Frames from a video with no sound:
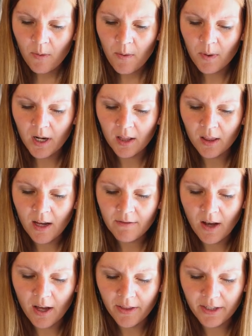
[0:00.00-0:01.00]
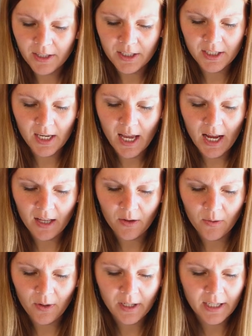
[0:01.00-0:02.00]
we want to love others today,
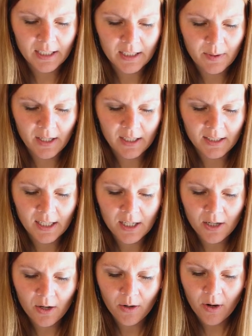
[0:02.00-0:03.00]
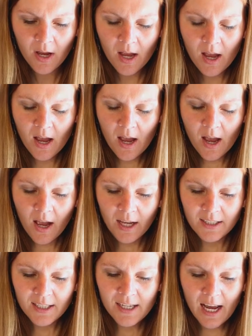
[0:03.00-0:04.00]
Lord, as we continue
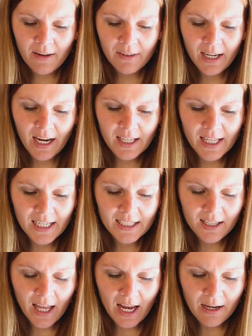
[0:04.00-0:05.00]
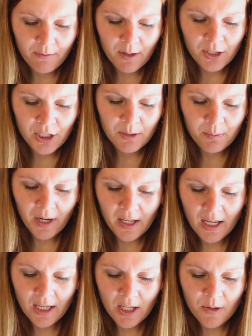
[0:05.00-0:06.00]
to navigate this life. We just pray
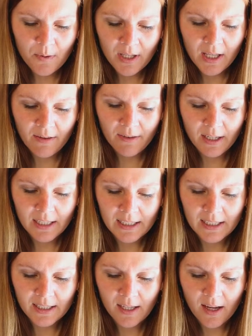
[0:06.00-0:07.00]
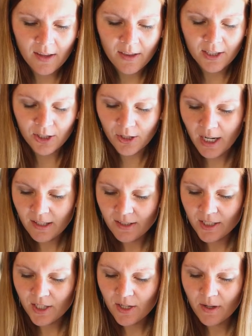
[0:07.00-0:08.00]
that you would give us the strength
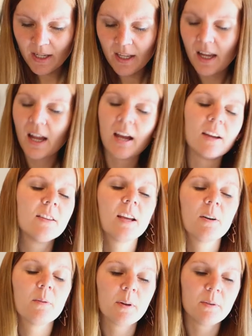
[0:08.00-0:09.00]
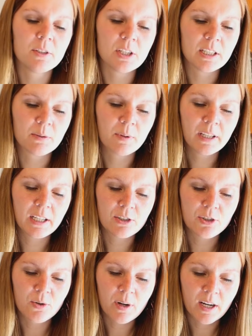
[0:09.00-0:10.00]
to do it and that we would just really
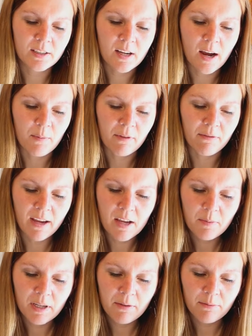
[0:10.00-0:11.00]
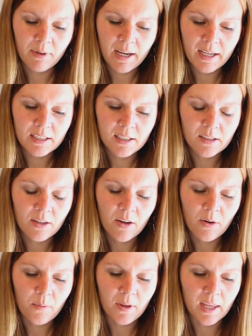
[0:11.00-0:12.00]
enjoy our time with family and friends.
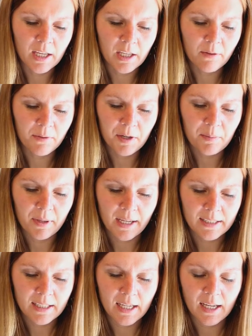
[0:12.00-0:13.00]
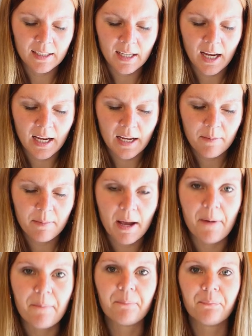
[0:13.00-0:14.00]
We thank you for your blessings.
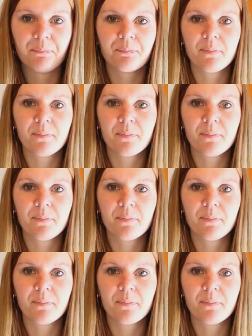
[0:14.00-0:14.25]
Amen.